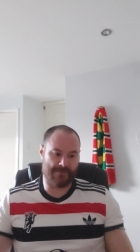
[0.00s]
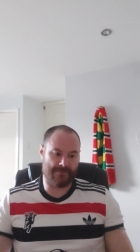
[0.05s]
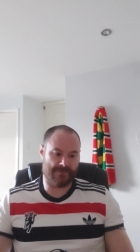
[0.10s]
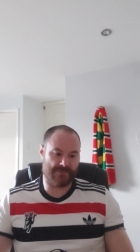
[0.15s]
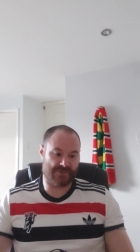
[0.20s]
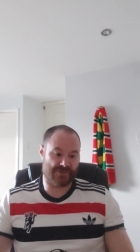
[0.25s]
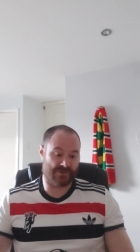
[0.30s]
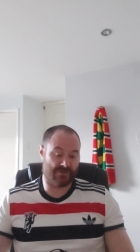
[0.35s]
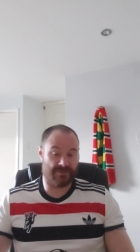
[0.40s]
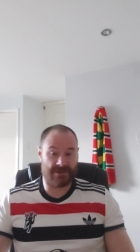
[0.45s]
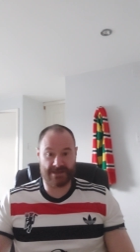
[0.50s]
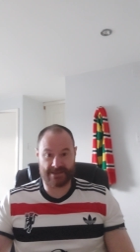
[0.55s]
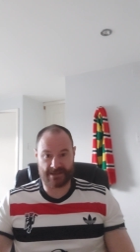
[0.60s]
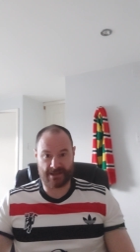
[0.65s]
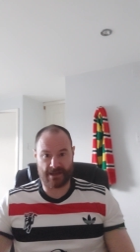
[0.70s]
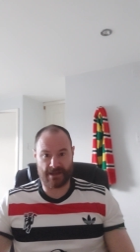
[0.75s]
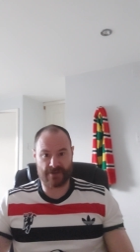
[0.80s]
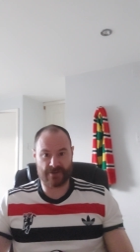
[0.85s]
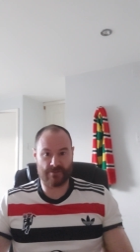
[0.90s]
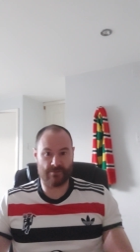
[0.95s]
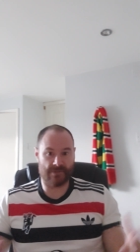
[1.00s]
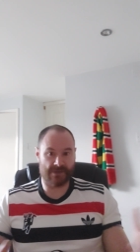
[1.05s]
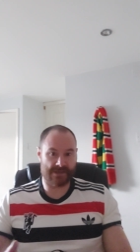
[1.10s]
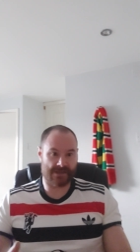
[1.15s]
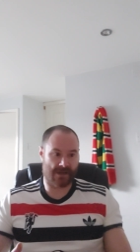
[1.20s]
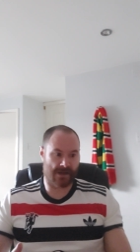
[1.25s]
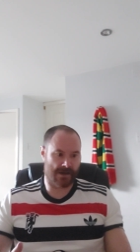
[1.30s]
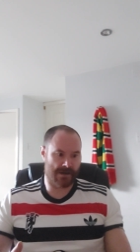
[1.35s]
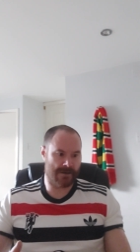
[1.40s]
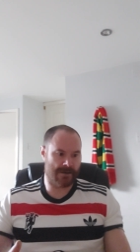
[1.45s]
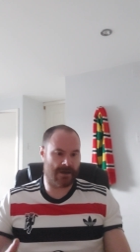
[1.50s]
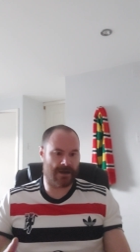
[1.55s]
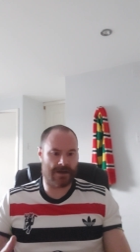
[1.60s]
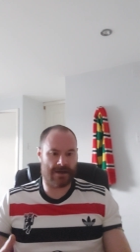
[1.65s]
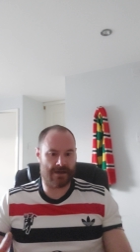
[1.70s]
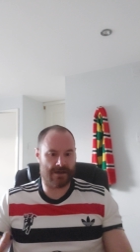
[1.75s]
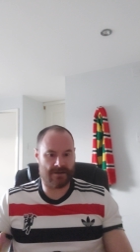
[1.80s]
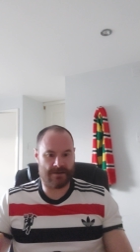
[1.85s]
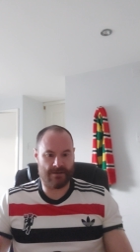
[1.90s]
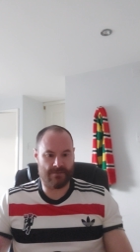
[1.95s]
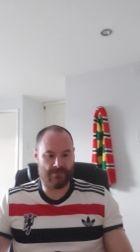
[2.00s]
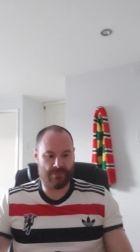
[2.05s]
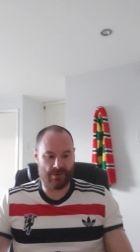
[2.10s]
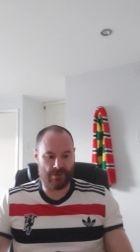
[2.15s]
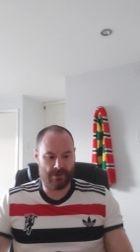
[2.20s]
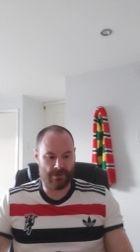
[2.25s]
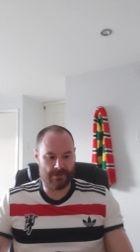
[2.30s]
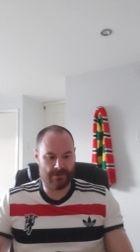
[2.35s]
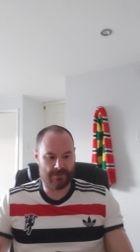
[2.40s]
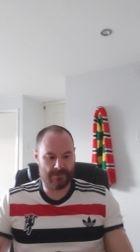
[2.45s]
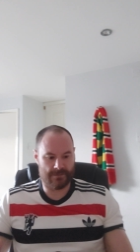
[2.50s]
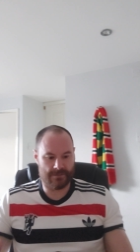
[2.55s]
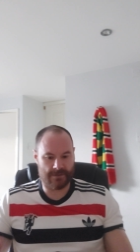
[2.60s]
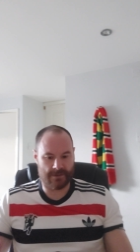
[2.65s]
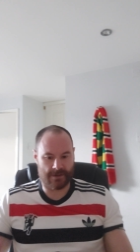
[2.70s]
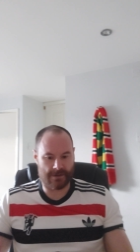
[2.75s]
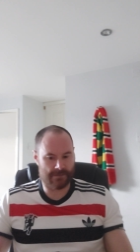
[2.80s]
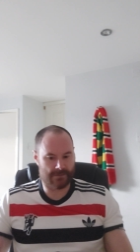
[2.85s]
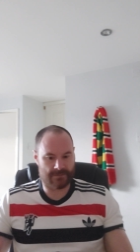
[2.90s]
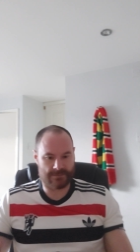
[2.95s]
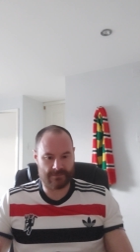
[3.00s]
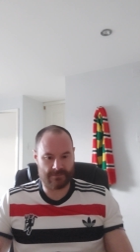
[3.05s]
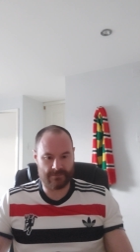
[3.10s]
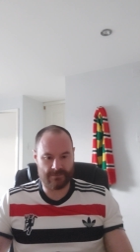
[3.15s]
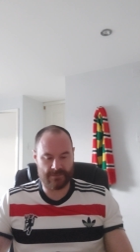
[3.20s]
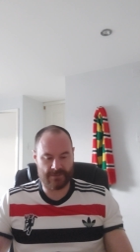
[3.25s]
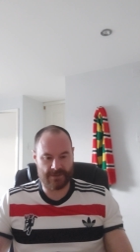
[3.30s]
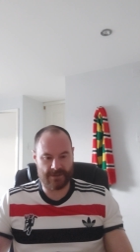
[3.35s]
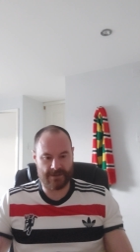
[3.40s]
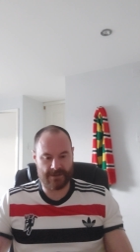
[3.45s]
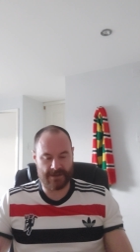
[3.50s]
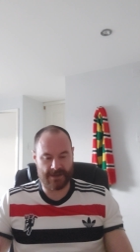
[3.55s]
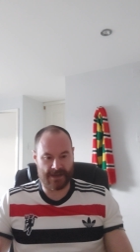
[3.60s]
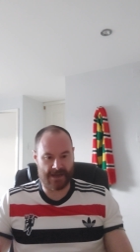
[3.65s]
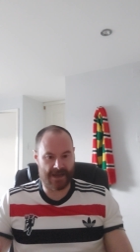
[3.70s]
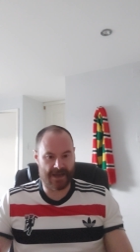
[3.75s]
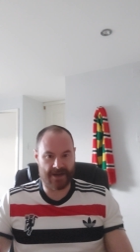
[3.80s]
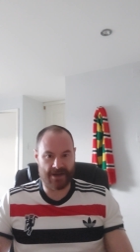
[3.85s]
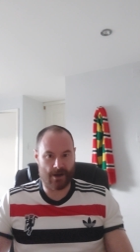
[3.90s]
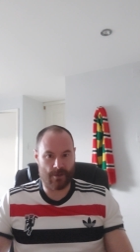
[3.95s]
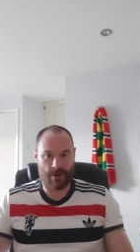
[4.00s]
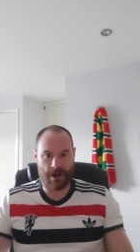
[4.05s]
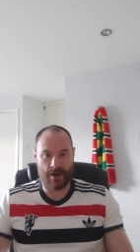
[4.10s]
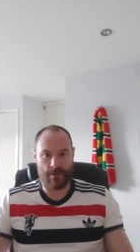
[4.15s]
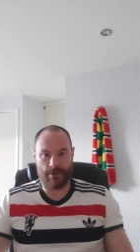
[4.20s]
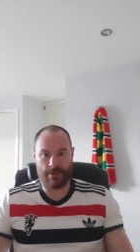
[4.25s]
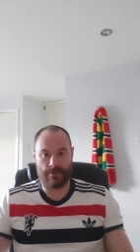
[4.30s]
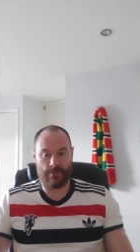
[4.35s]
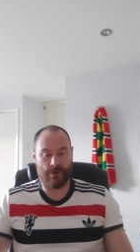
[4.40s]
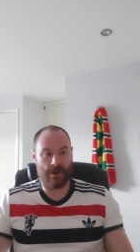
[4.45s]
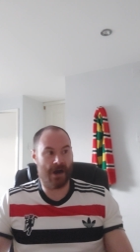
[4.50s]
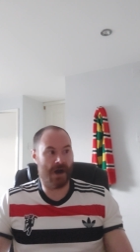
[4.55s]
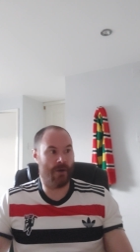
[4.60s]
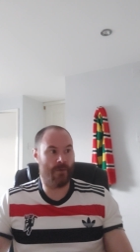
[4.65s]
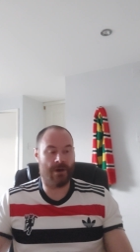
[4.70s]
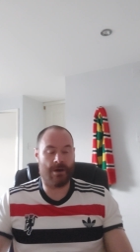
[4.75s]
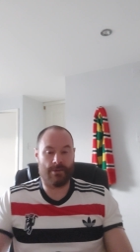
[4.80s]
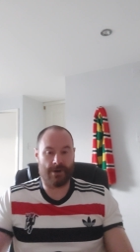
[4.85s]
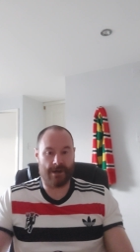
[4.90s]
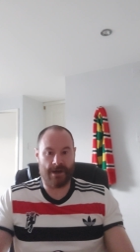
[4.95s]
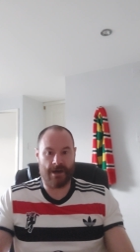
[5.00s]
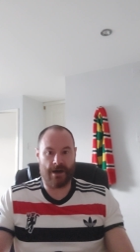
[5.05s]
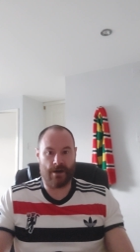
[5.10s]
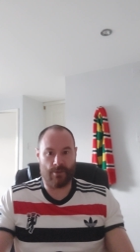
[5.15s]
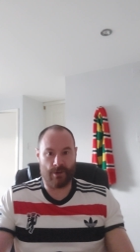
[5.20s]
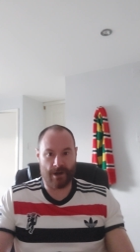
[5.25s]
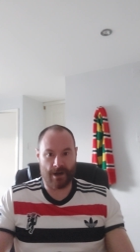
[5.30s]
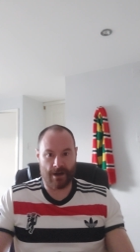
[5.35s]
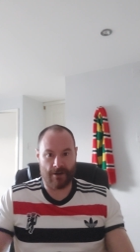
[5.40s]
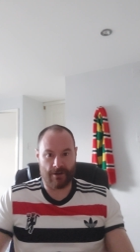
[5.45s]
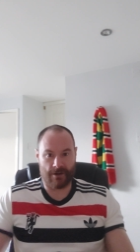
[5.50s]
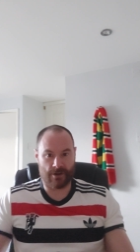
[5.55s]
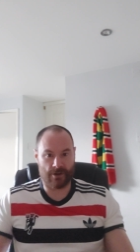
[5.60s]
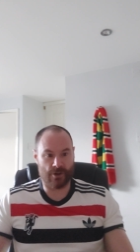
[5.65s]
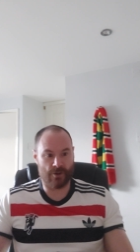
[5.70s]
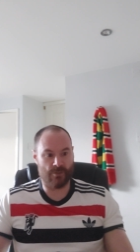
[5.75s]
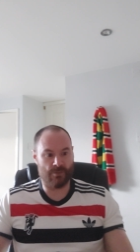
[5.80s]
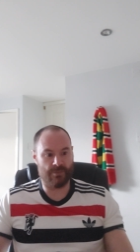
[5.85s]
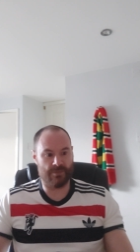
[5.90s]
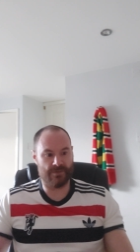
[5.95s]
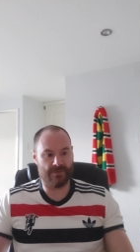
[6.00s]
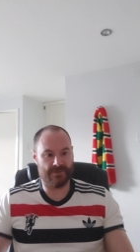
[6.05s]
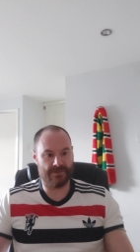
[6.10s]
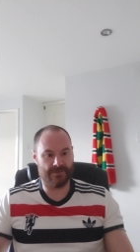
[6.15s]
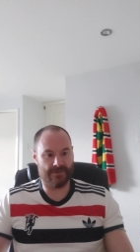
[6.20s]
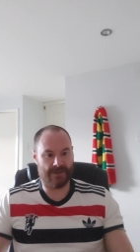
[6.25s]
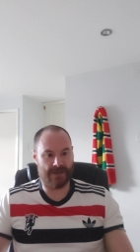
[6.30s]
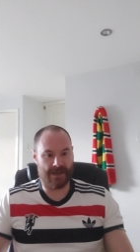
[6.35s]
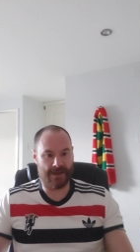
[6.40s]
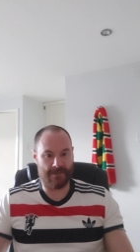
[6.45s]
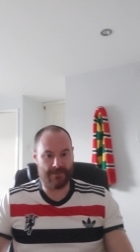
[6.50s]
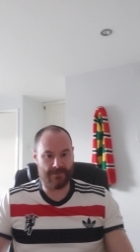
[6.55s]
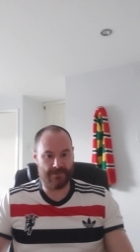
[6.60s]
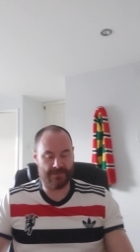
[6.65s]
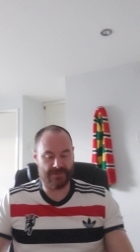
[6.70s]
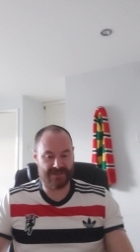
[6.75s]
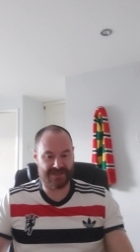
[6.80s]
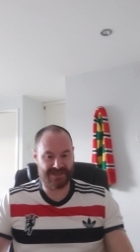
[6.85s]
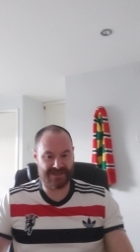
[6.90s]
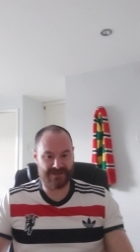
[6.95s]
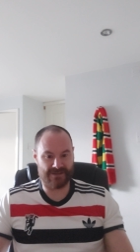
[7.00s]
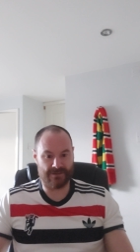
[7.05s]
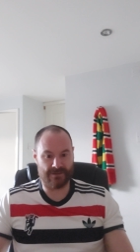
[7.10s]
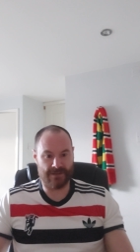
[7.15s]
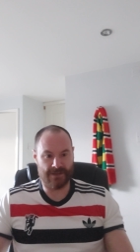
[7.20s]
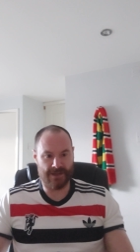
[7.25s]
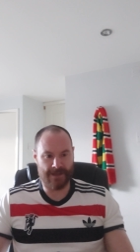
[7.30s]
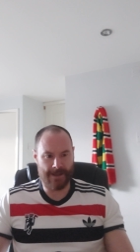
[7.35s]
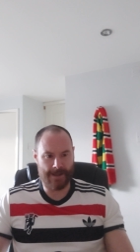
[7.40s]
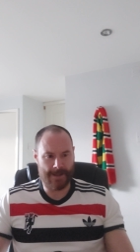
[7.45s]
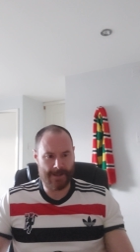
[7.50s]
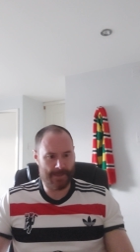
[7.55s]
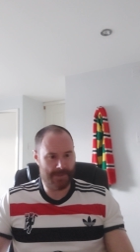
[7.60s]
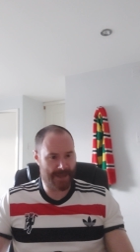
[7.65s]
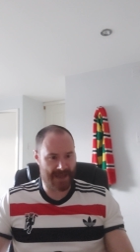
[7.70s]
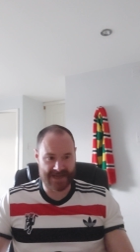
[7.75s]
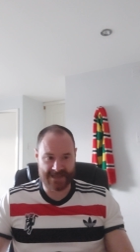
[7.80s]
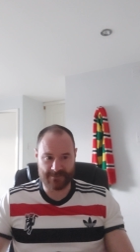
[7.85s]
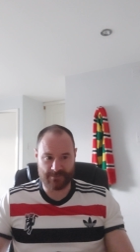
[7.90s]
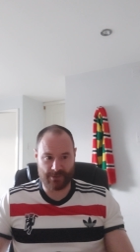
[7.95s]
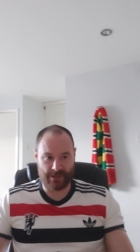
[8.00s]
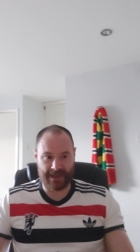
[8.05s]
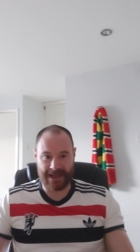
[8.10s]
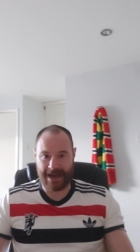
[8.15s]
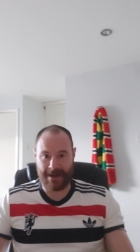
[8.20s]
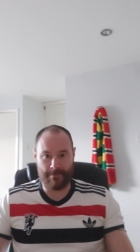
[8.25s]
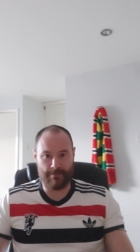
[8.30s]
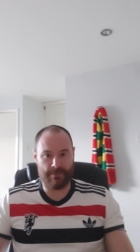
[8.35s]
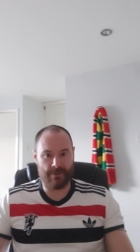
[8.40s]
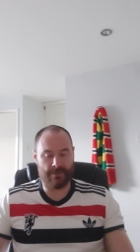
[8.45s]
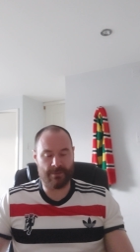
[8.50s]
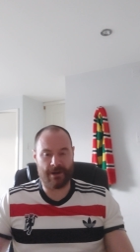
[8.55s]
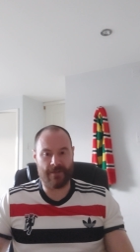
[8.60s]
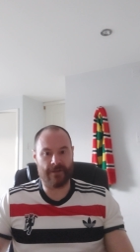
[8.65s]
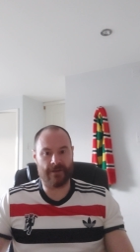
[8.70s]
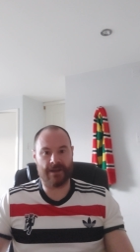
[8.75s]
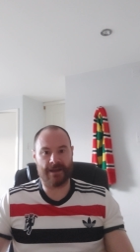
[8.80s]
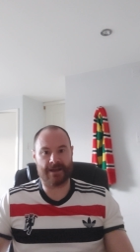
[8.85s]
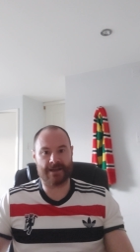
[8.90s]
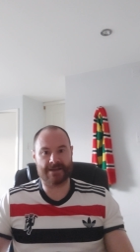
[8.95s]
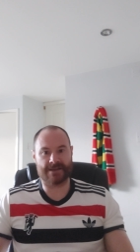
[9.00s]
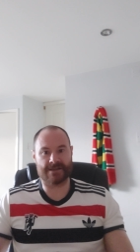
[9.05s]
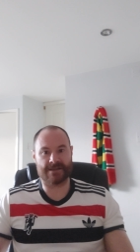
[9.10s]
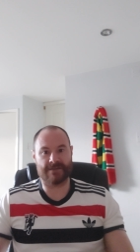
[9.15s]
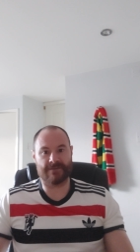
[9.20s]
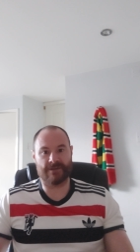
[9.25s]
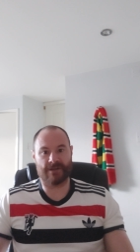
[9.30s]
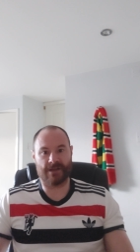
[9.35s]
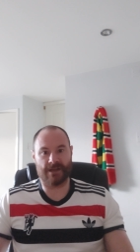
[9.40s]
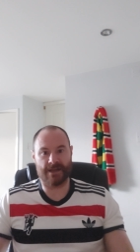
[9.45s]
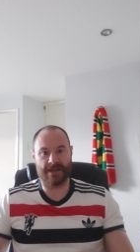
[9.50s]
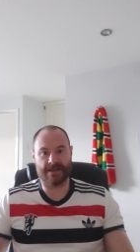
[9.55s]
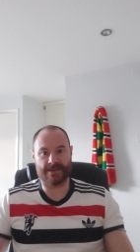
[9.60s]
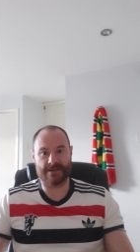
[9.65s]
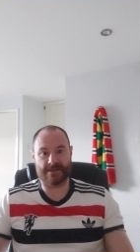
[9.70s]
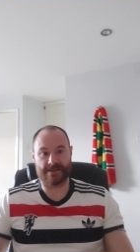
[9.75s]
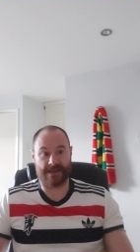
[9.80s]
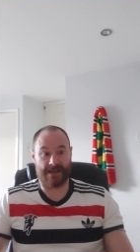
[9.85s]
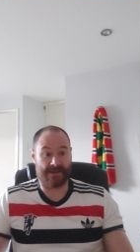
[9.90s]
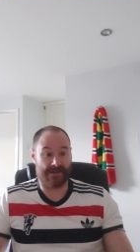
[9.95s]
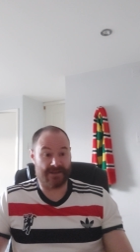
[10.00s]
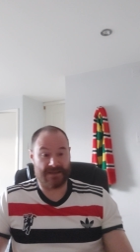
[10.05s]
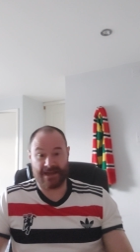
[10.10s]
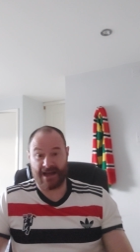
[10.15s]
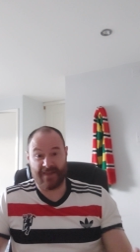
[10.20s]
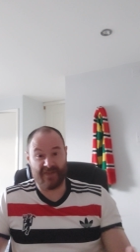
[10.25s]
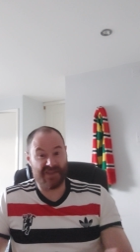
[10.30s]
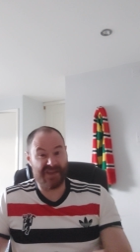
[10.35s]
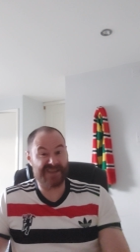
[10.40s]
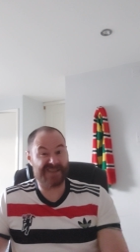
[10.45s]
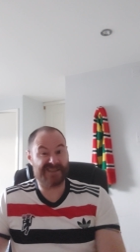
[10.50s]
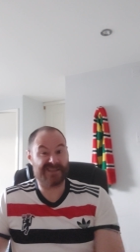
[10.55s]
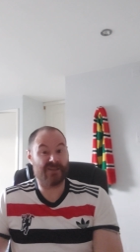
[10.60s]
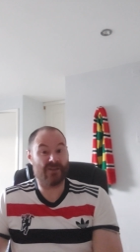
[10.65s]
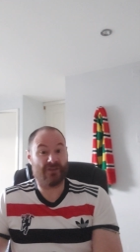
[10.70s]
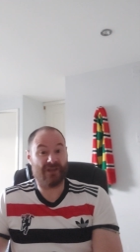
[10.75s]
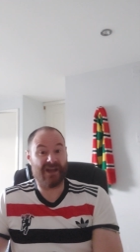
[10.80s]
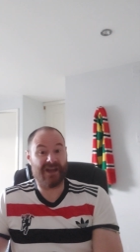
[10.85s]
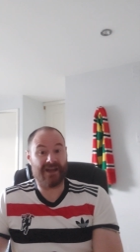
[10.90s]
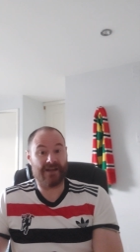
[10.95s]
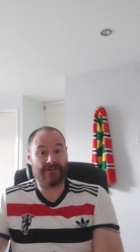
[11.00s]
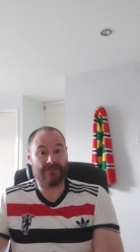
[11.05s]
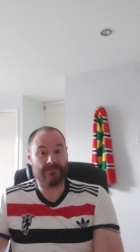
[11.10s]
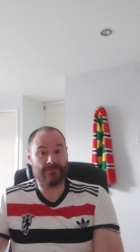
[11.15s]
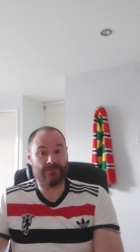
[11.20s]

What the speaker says: Some bits are, some bits aren't. But United are where we are. We are a club still desperately hampered by the legacy of the Glazers, and they're still there.